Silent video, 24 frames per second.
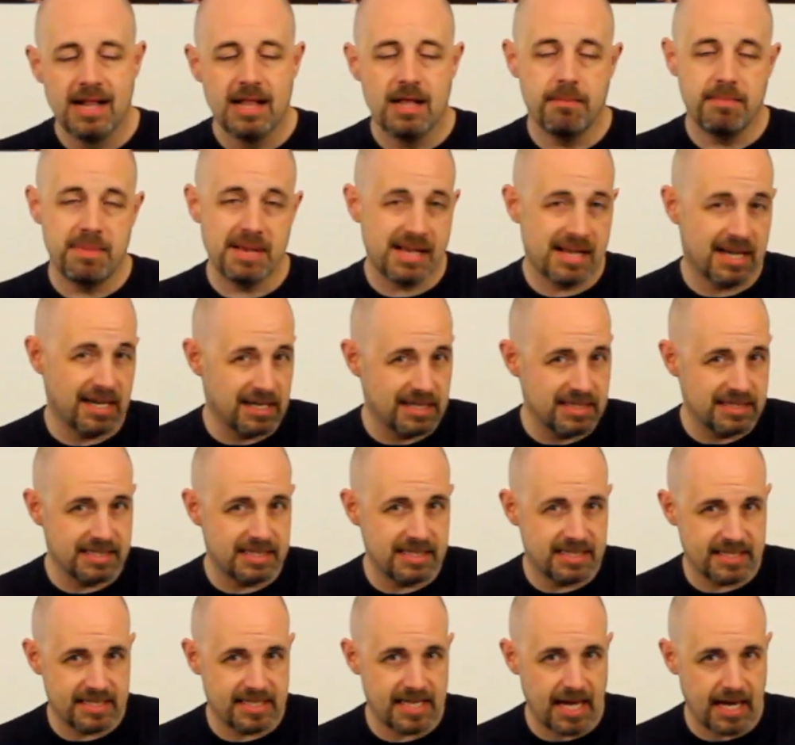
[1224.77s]
and because
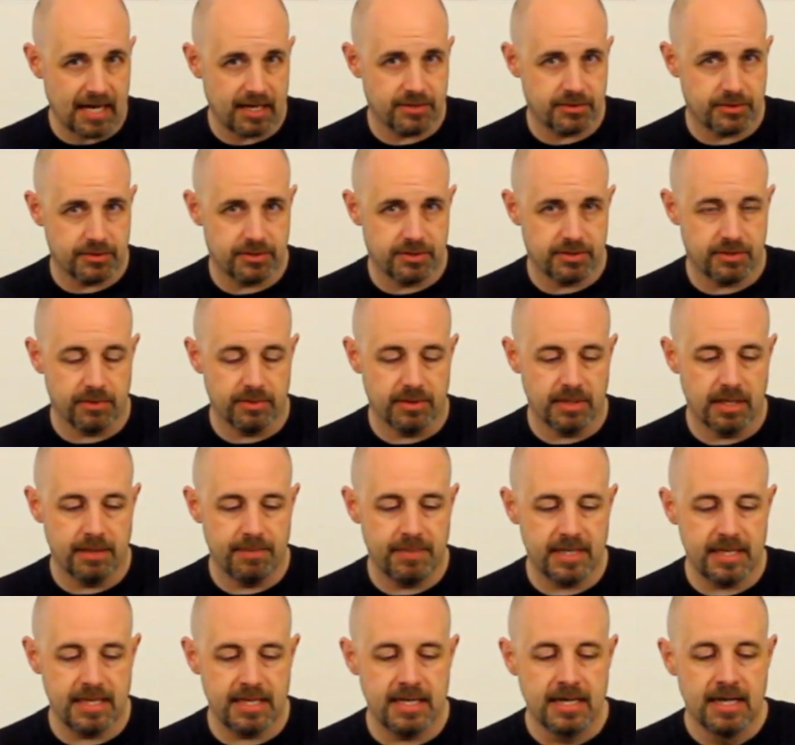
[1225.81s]
the stacks are so
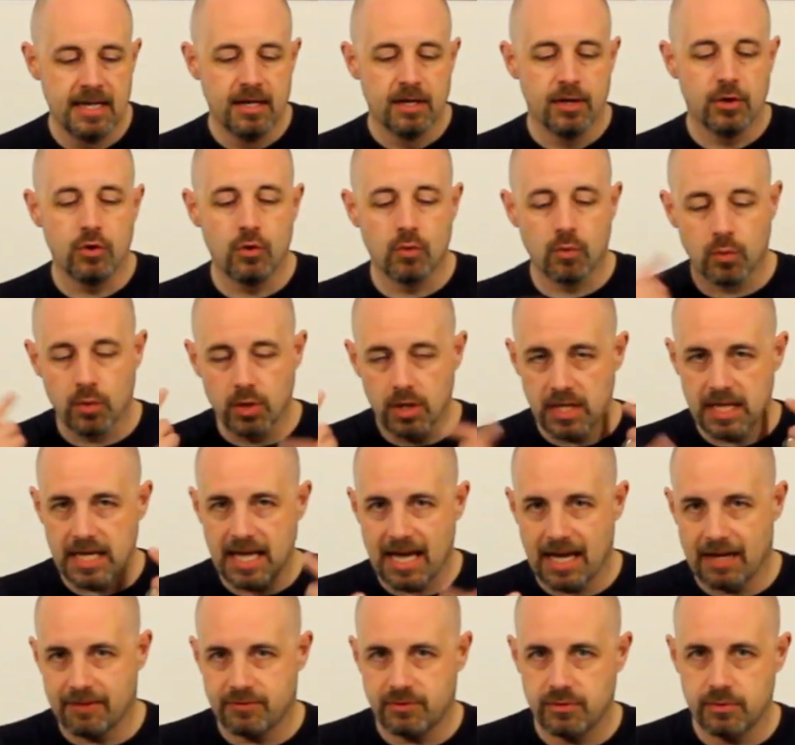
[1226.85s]
limited, you really
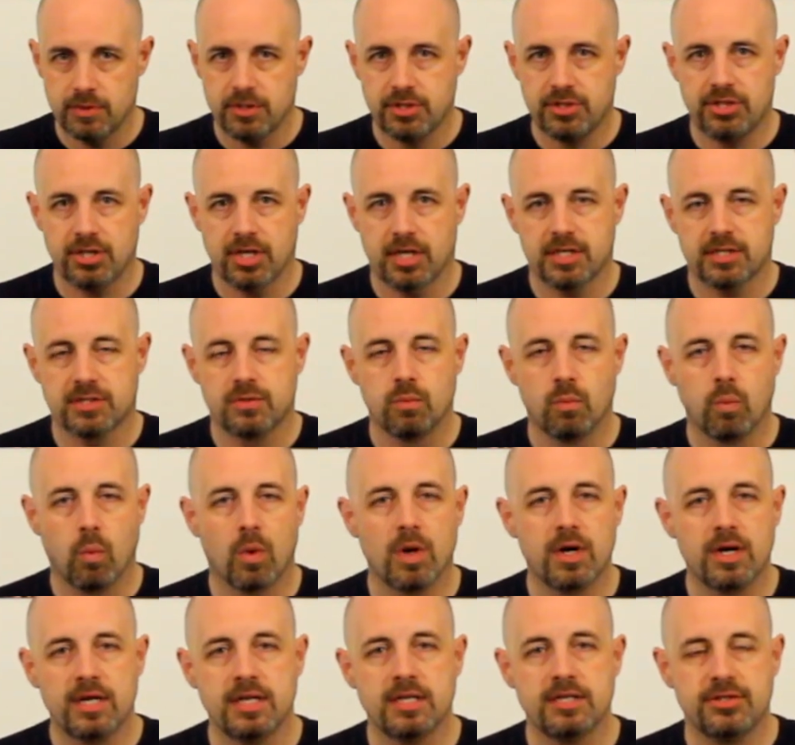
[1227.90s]
have to adjust
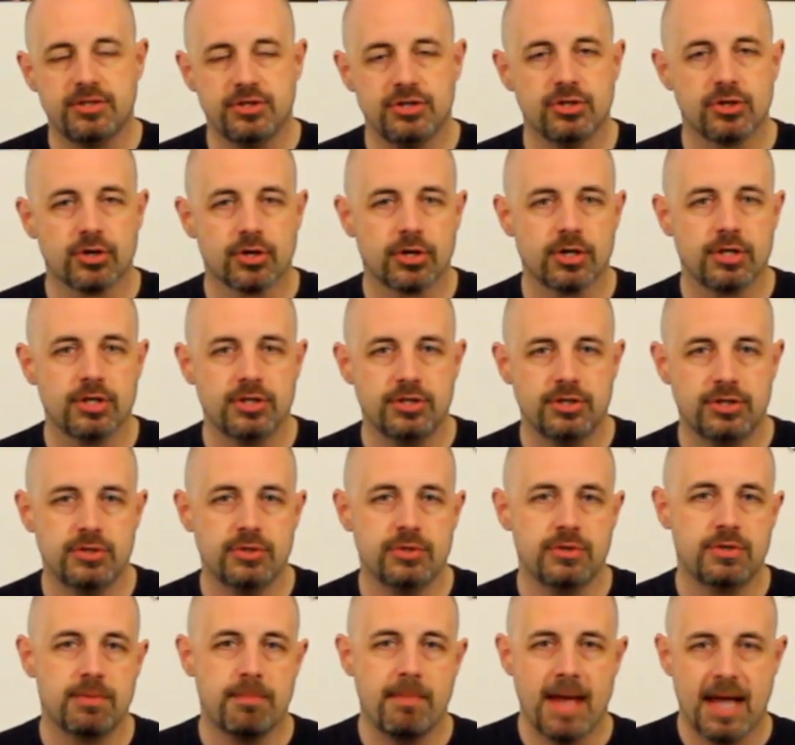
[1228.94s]
what it is you're going to
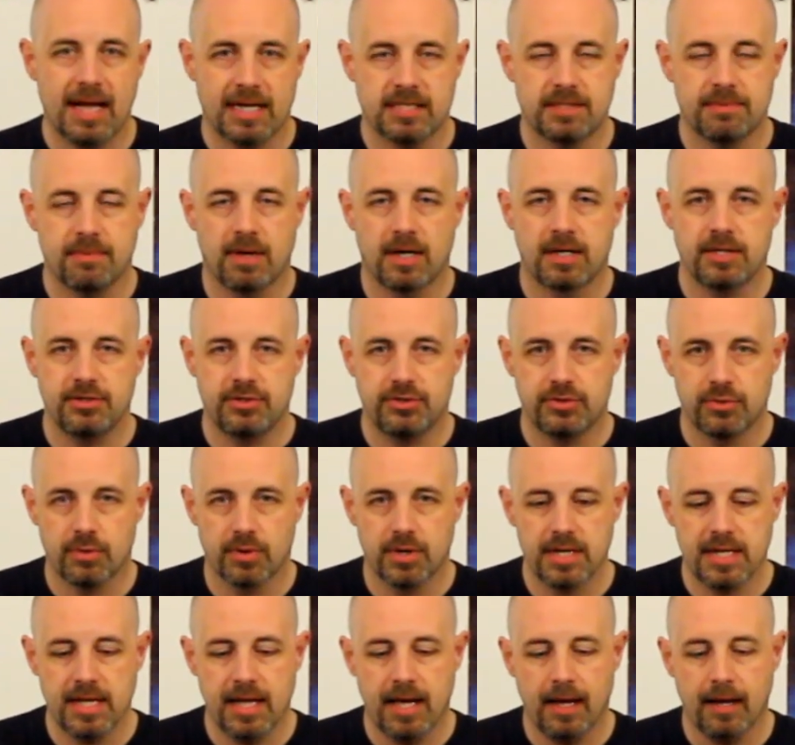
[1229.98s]
do to maximize
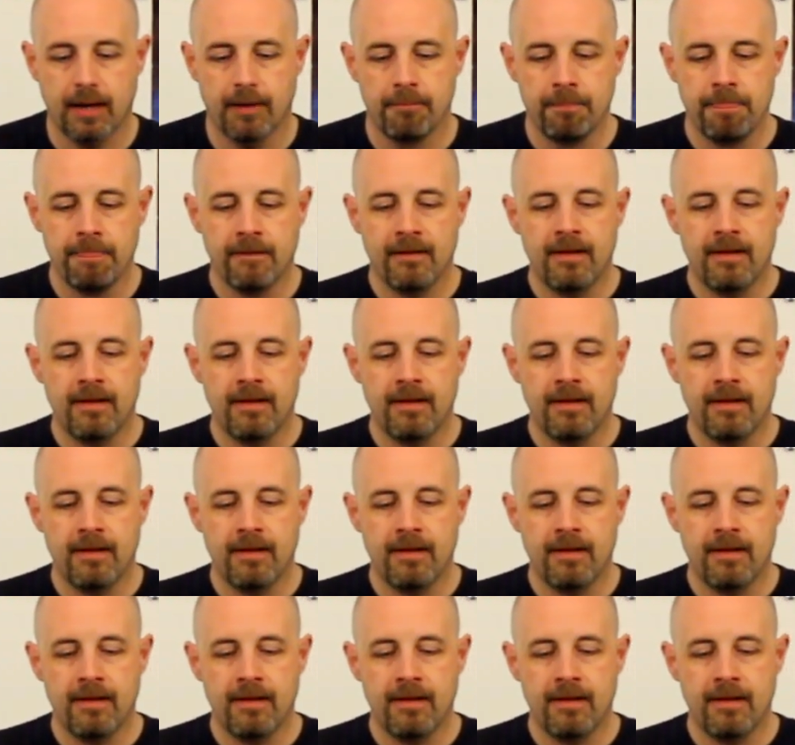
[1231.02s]
your deck.